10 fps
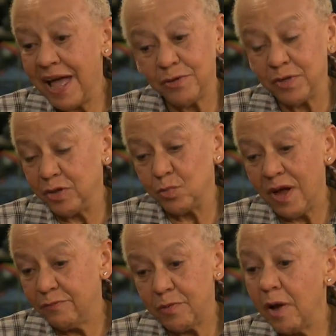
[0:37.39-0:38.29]
Actually, his
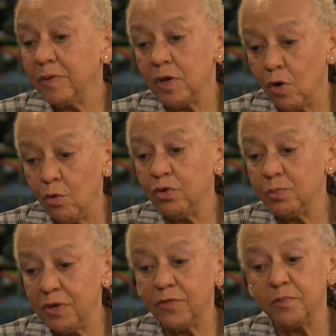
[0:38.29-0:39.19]
wife probably
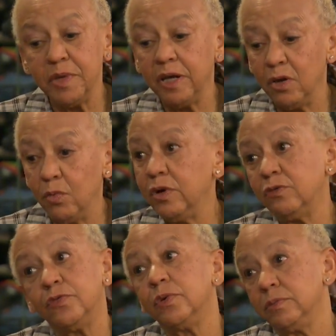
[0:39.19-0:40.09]
owes me for many a
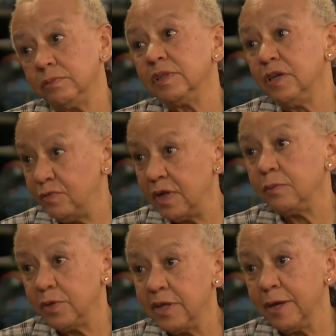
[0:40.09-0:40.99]
wonderful
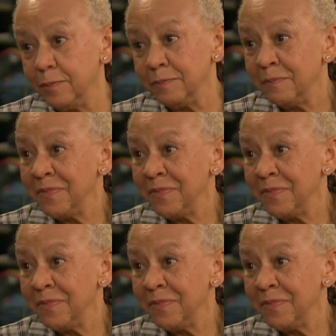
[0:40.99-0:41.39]
evening with him